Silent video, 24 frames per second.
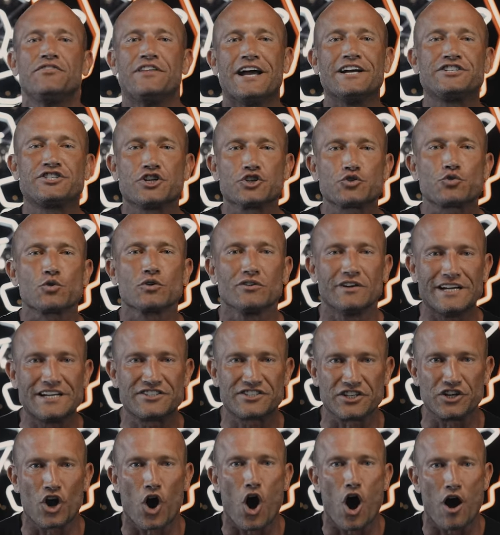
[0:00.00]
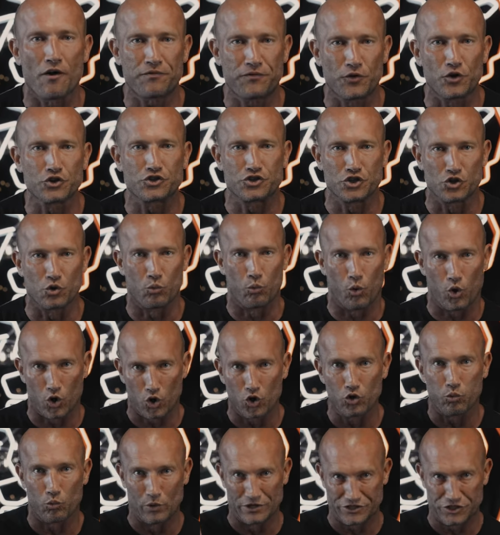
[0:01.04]
They just released an offer to the
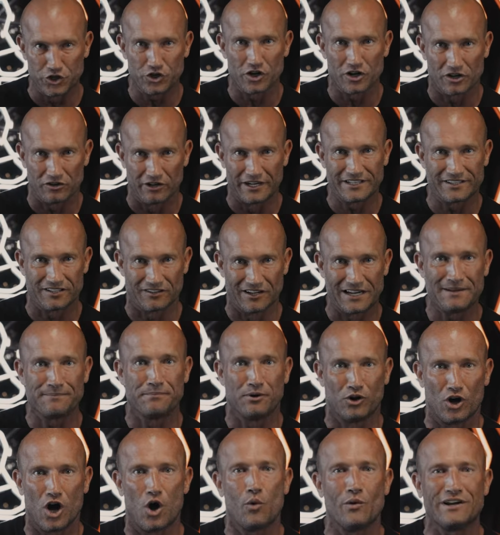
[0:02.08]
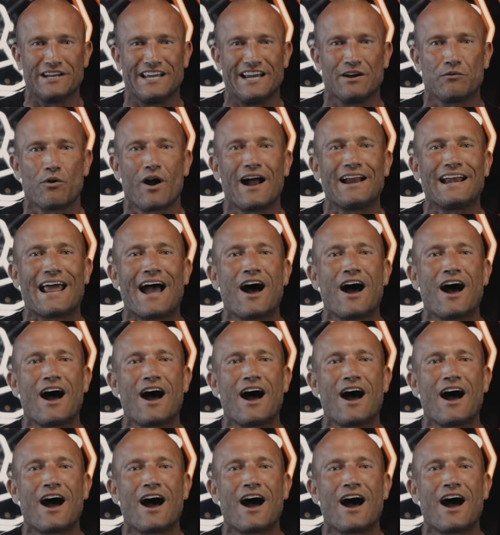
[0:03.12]
world, which you can click the link below and get right